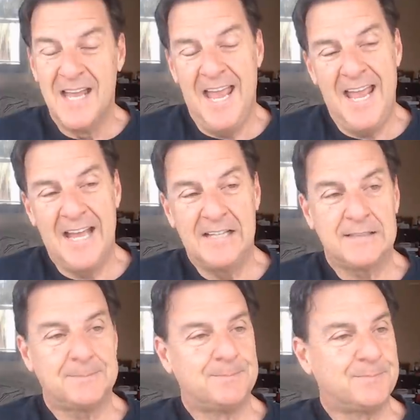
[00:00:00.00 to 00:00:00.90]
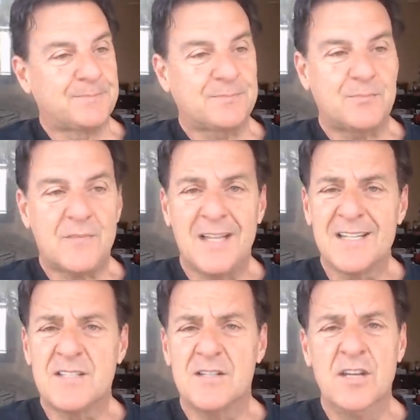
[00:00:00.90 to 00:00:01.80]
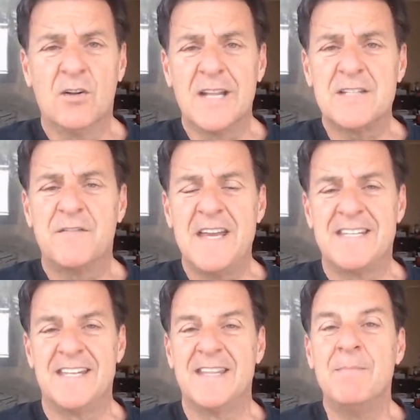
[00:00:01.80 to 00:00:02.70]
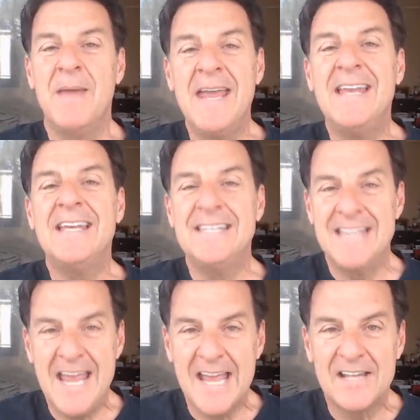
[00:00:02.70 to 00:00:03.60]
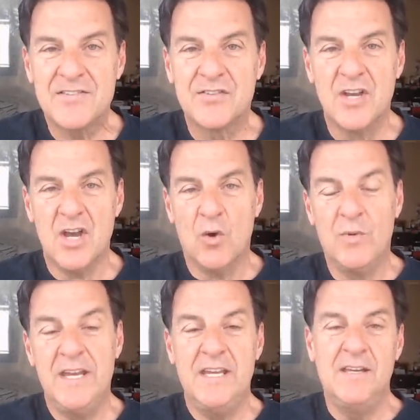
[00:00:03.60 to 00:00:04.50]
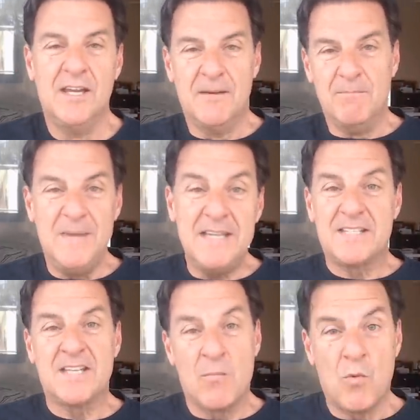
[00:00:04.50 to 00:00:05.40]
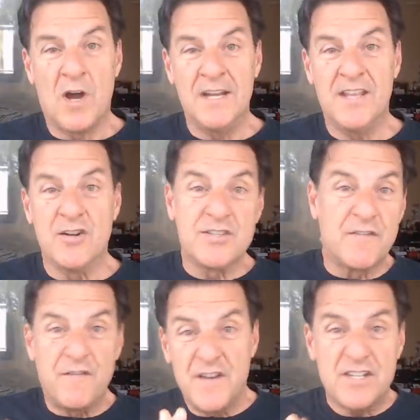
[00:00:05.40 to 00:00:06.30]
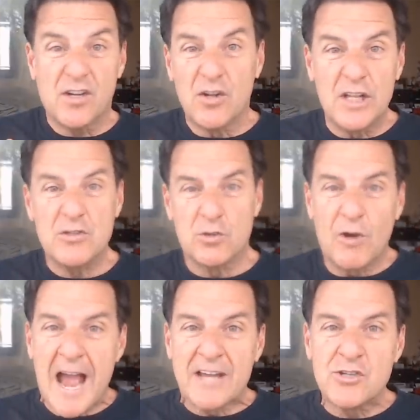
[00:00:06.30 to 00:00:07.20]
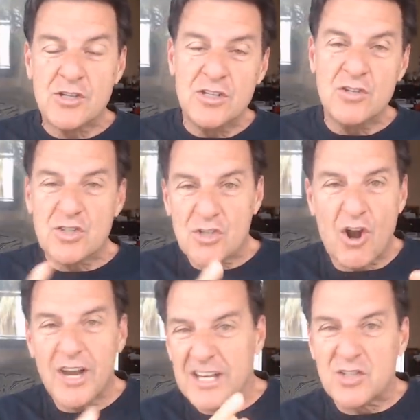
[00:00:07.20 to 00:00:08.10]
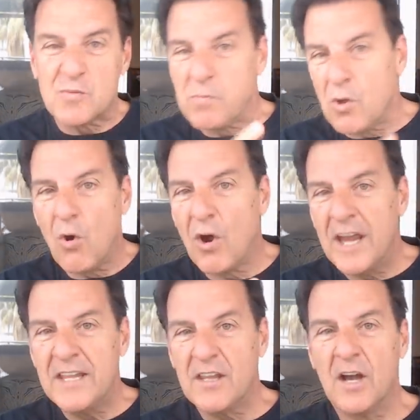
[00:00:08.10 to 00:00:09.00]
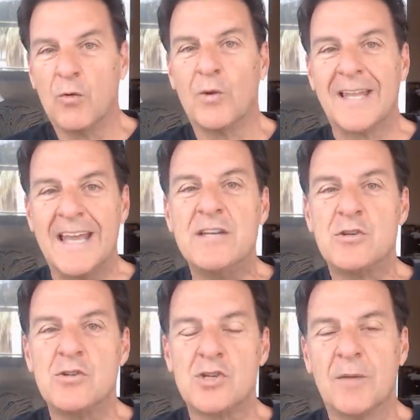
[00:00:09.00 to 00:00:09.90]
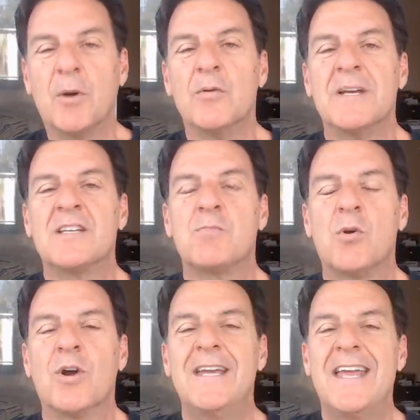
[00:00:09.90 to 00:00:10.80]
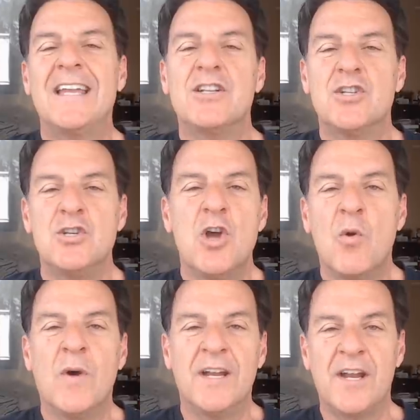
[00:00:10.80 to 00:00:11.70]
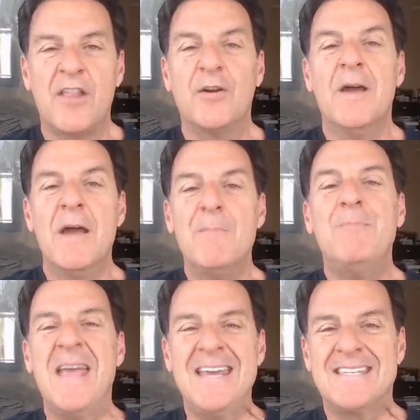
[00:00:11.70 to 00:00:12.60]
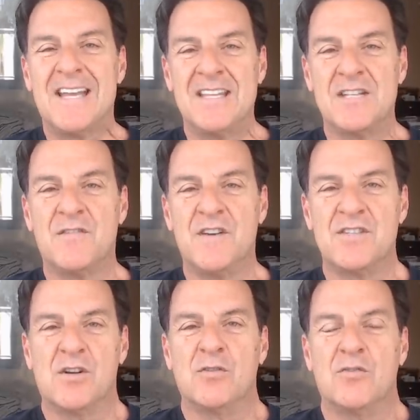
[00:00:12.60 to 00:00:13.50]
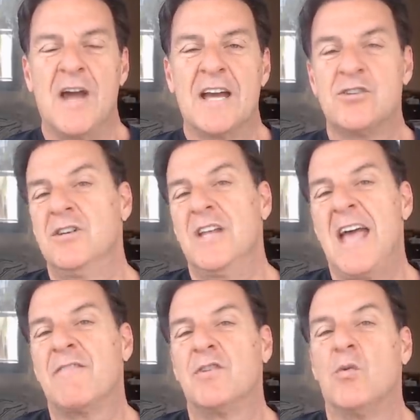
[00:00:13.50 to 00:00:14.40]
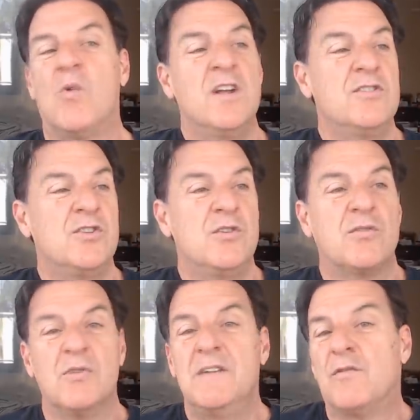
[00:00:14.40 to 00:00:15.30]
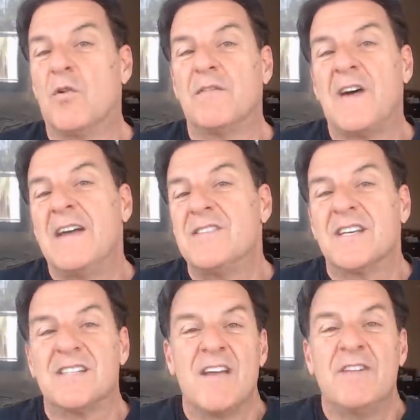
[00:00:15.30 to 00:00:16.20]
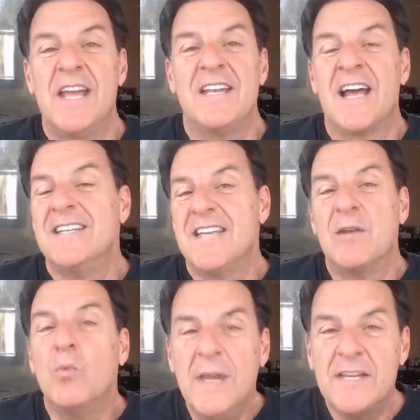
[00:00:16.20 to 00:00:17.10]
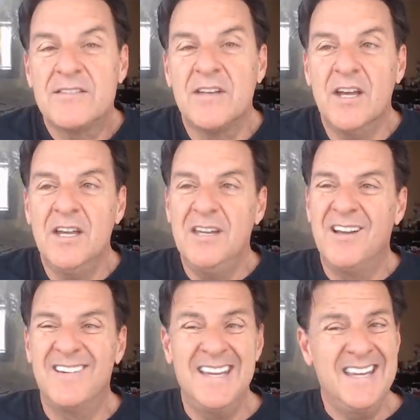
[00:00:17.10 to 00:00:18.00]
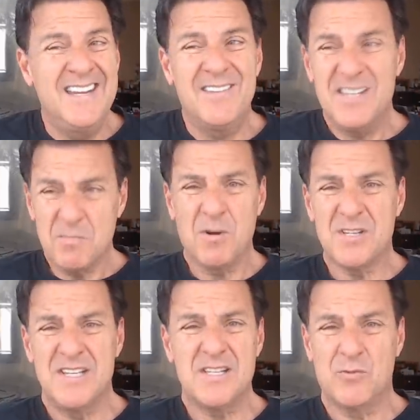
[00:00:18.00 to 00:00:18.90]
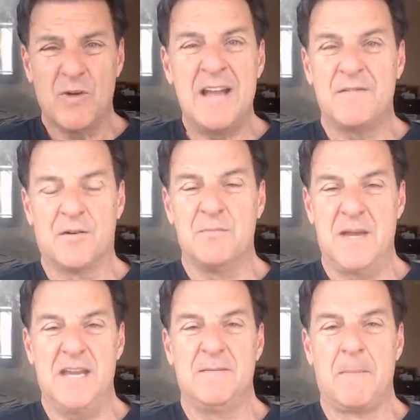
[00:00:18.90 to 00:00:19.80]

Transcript: And let's, you know, let's face it, in the mating dance, we meet someone, there's physical attraction, you start exploring a relationship or exploring getting to know one another based on this physical attraction. After one, two, three, four, five, six, seven, eight, nine, ten weeks, you go, you know what, this person isn't right for me.